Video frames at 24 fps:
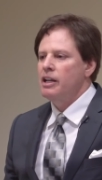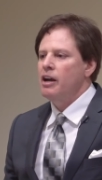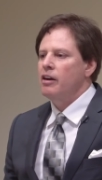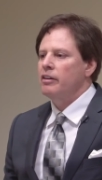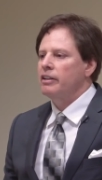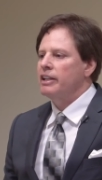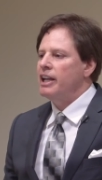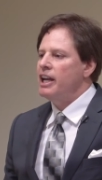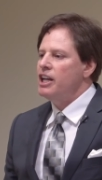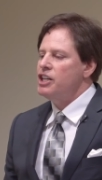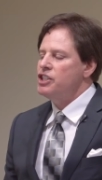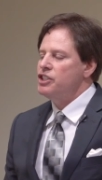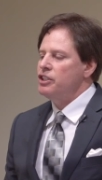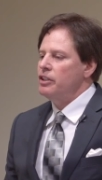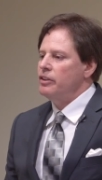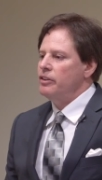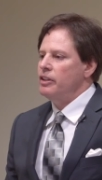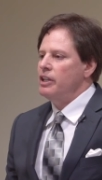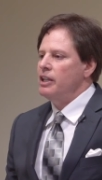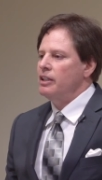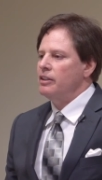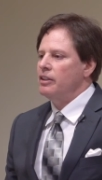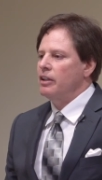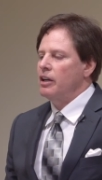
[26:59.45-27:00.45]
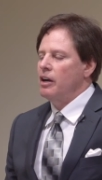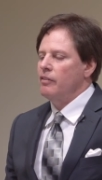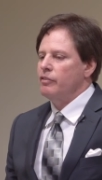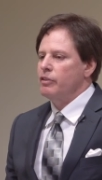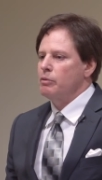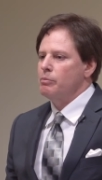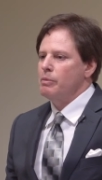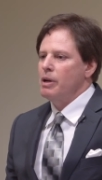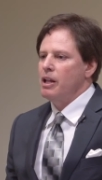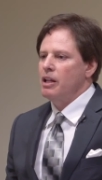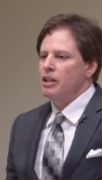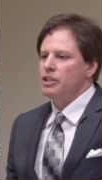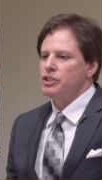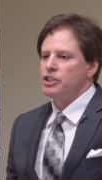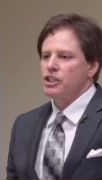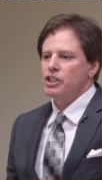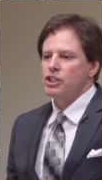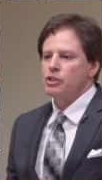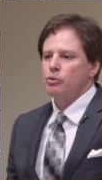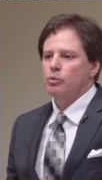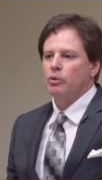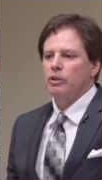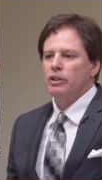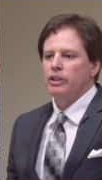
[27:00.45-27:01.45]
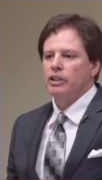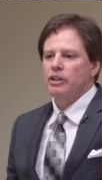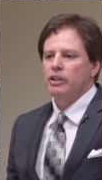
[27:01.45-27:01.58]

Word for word: Now, in case you think that ophthalmologists